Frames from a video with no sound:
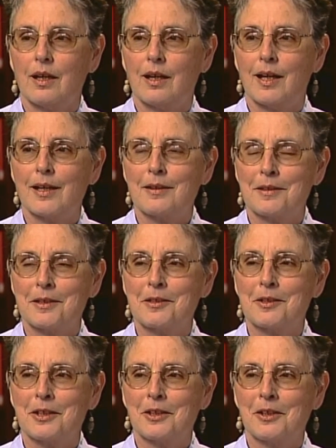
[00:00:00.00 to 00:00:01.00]
I
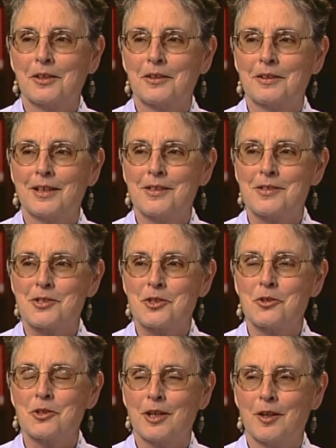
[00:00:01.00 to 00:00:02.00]
think they
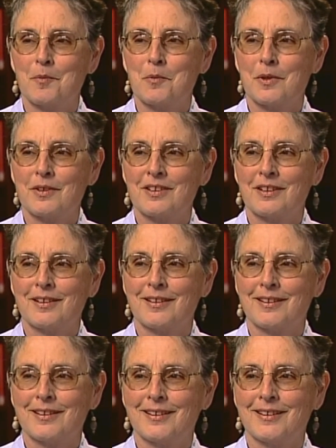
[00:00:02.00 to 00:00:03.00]
still come with
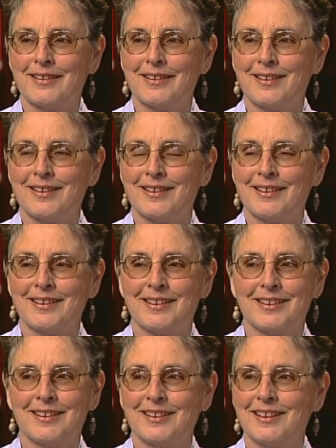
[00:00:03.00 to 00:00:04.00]
a
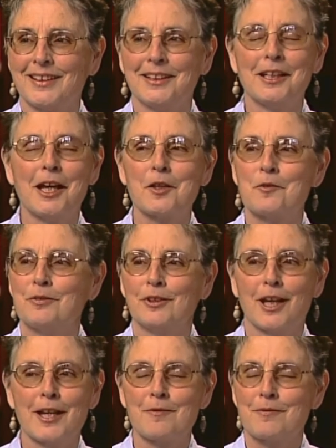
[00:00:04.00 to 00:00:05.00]
lot of
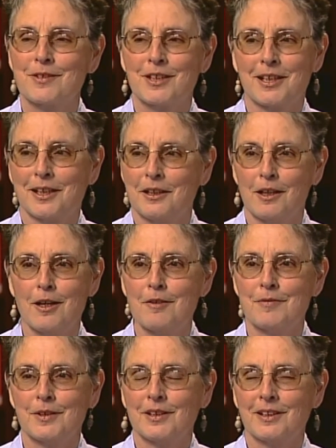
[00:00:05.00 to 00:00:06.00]
life that I
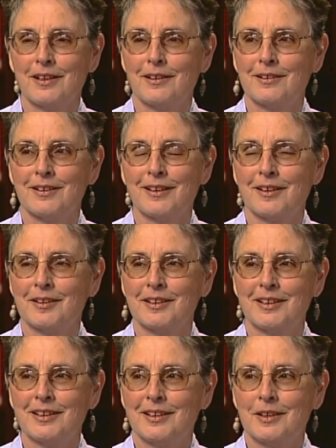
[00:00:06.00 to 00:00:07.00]
love, and
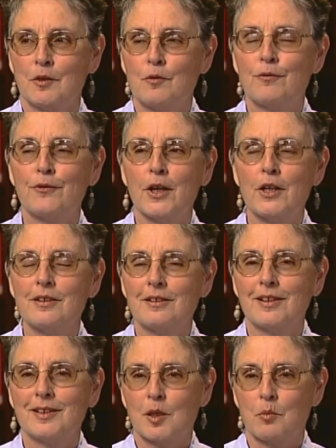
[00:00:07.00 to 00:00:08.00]
fun
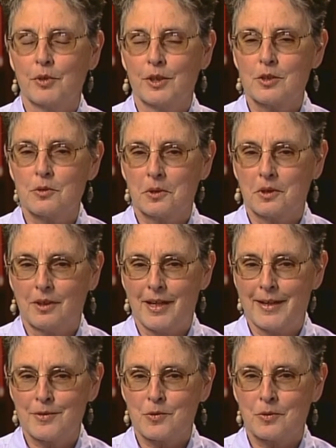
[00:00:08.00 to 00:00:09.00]
that they bring to a
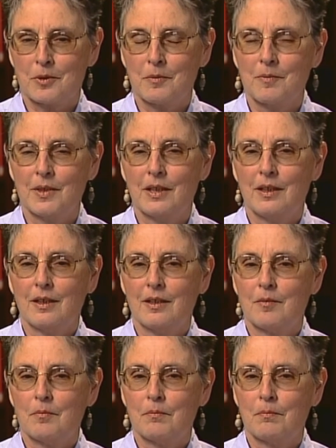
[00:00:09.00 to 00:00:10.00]
classroom.
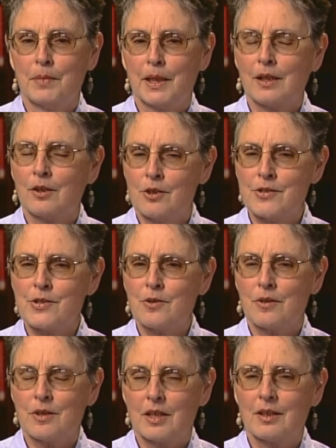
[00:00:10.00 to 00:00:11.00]
But I
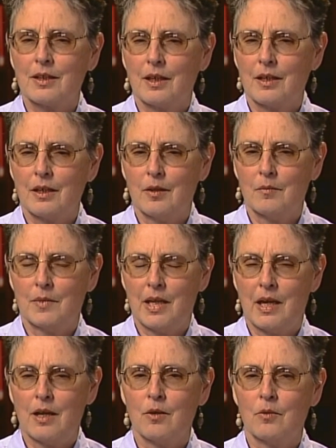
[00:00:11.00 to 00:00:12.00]
also think they come
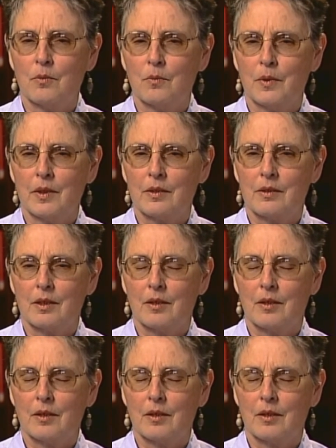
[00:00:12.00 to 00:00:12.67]
now with